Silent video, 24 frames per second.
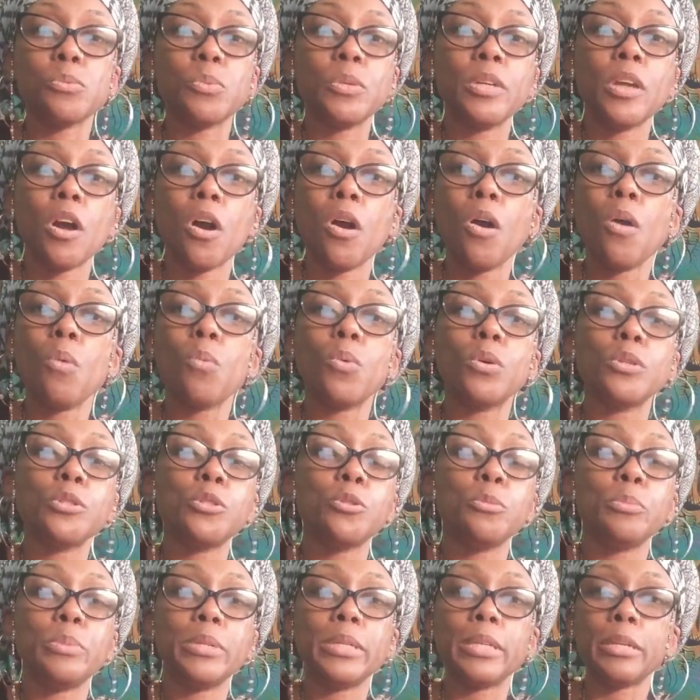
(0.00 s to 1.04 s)
We all want
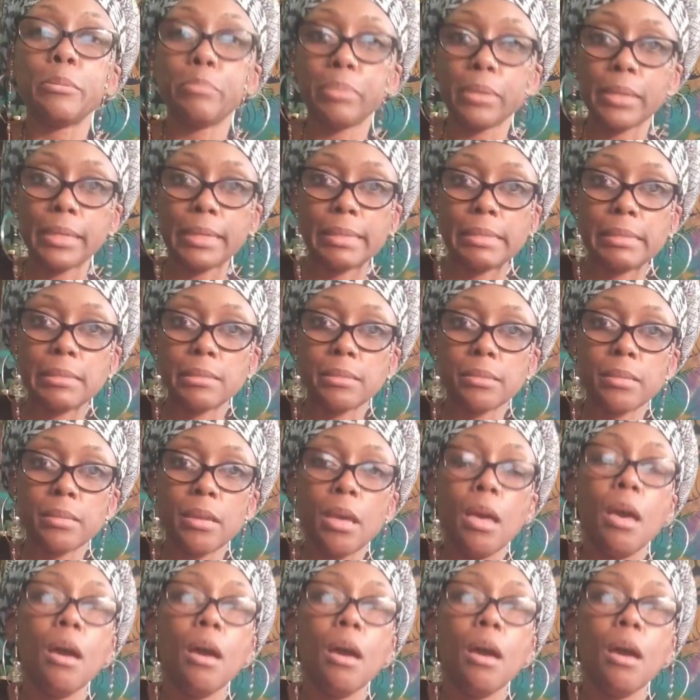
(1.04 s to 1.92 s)
to be at a place,